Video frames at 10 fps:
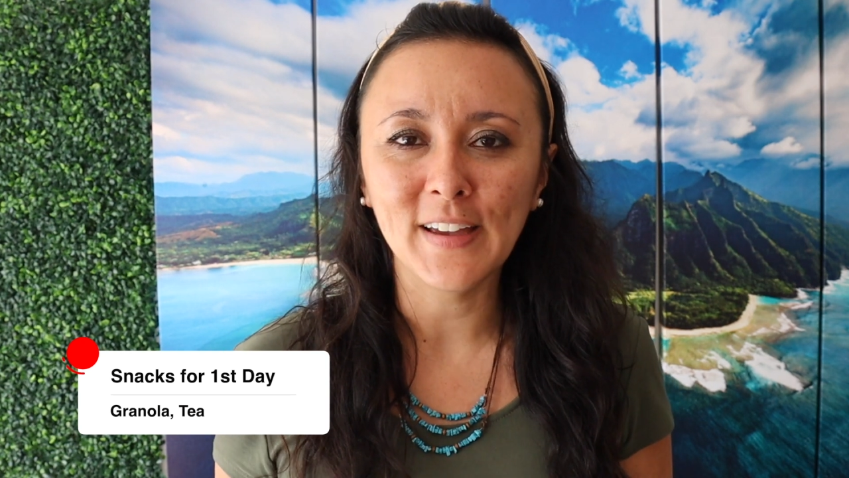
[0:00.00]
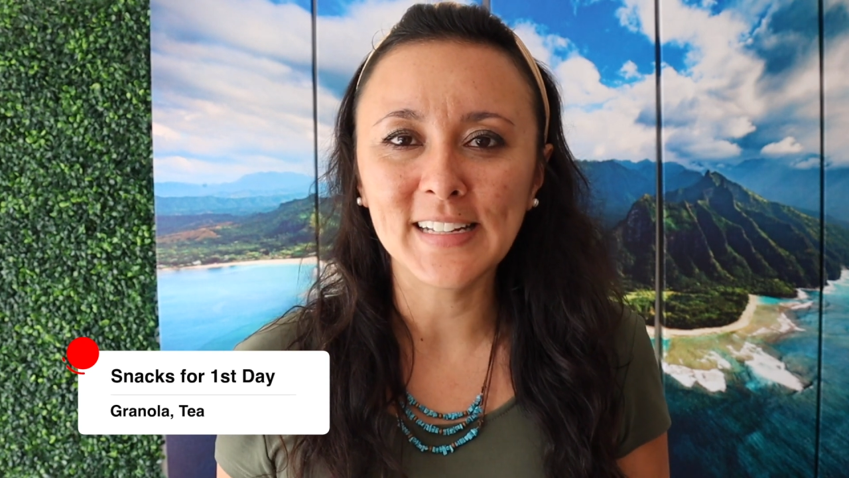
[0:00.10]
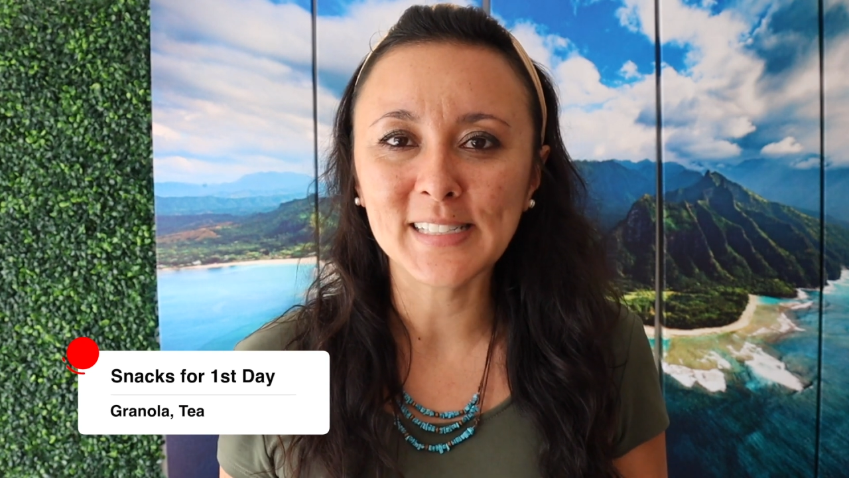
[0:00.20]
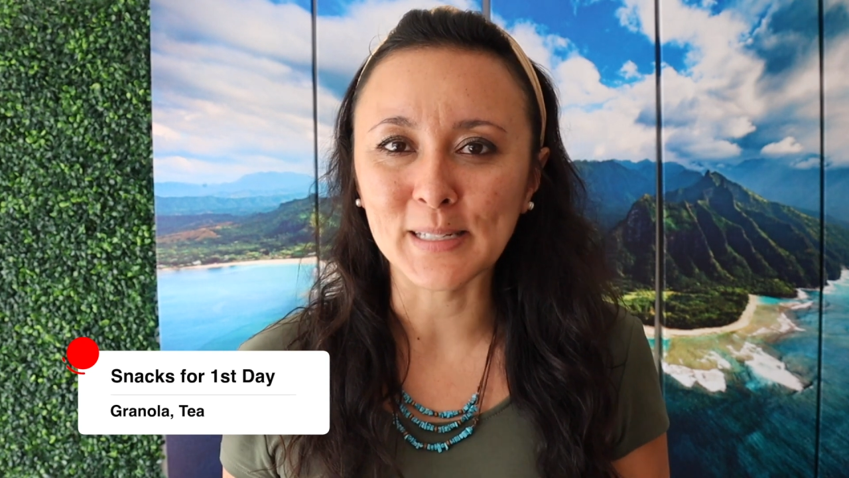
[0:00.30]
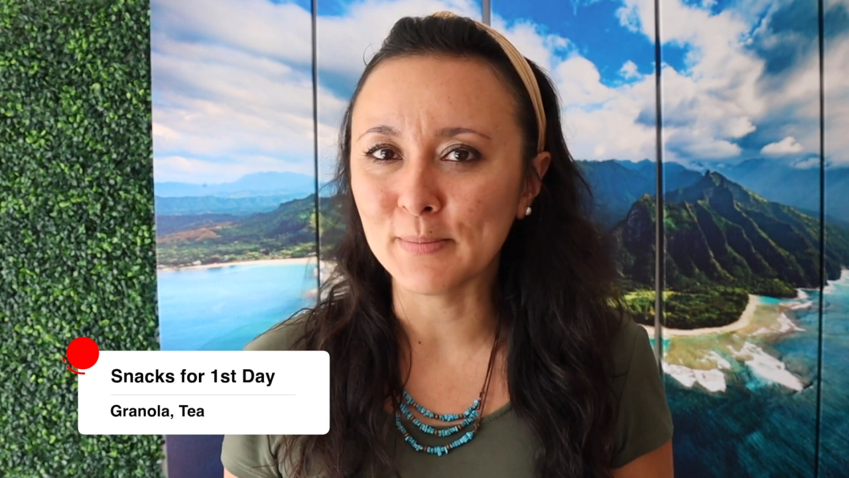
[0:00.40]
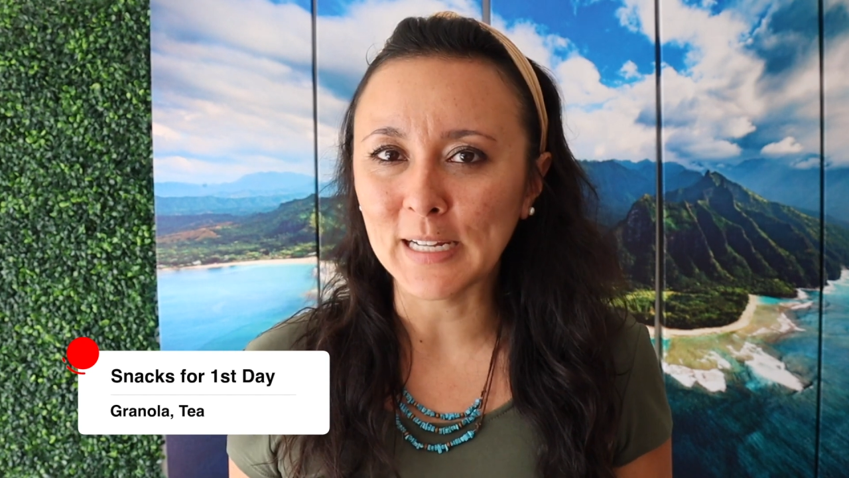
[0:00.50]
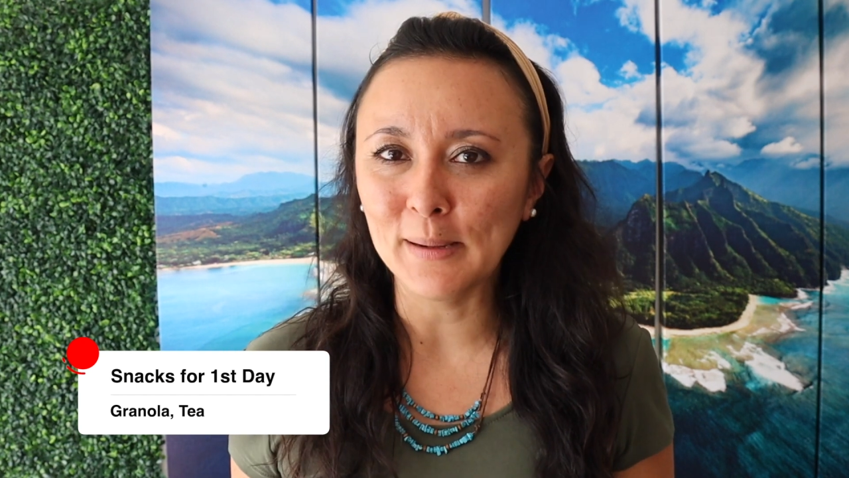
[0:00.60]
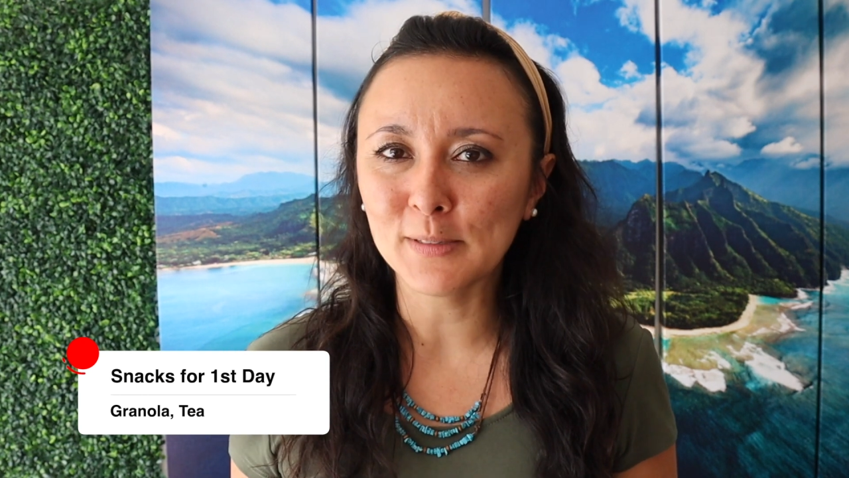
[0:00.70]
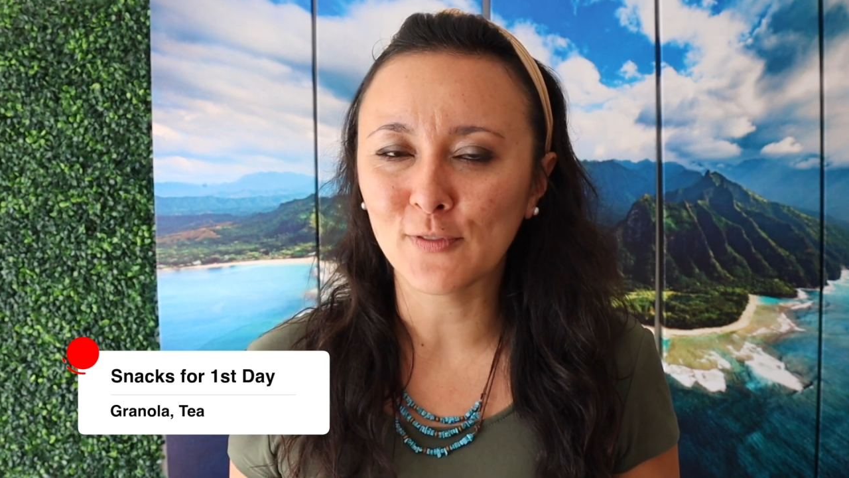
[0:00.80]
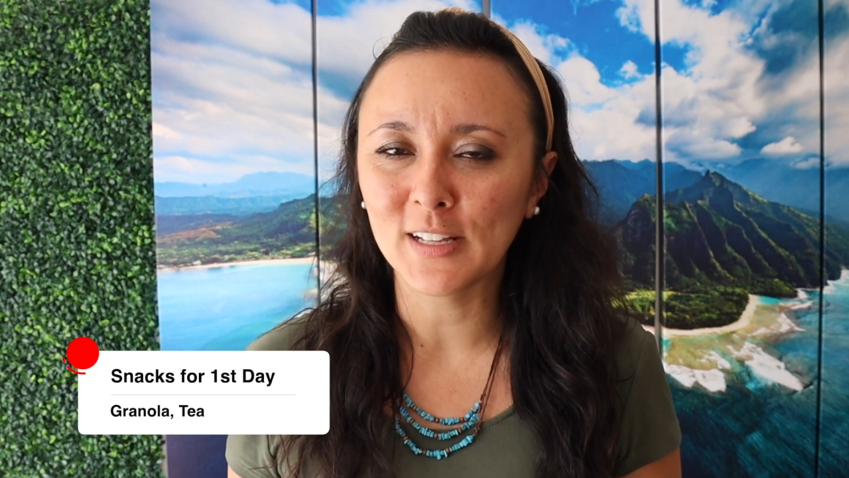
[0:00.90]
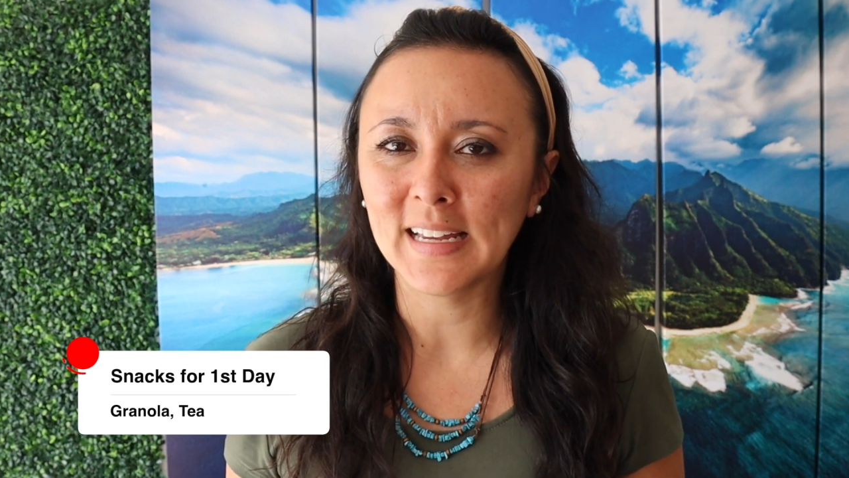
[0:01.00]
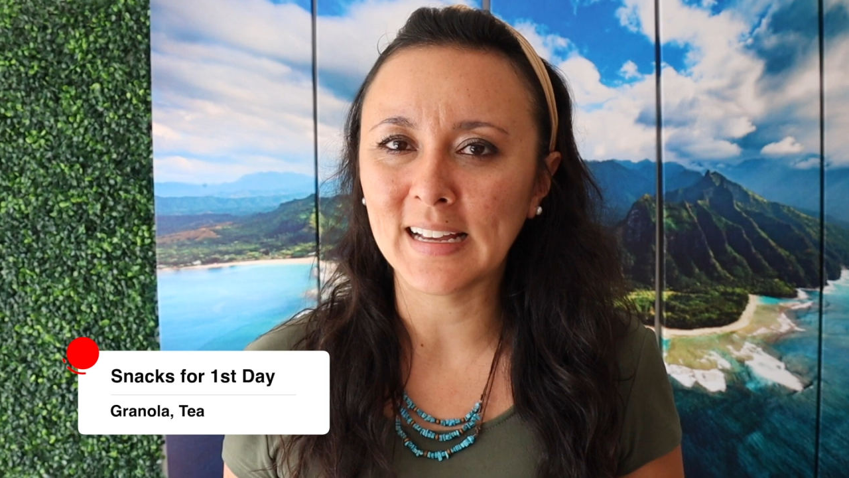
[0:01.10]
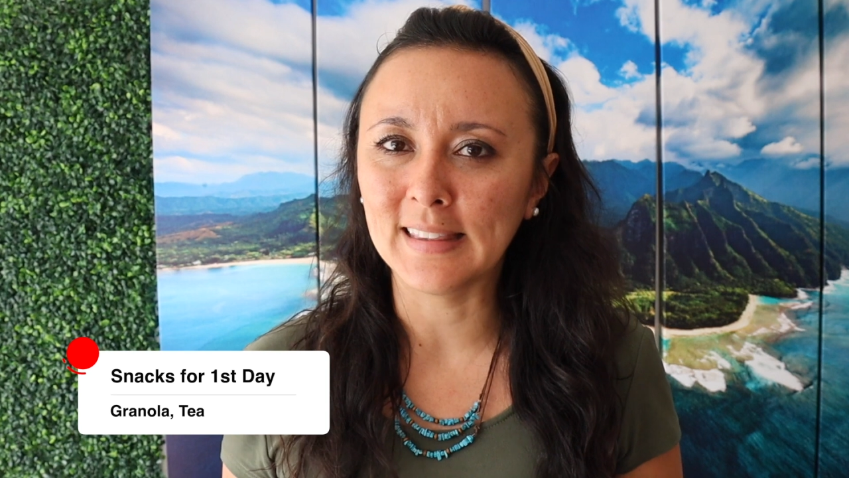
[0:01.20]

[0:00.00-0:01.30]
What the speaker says: and sometimes for like a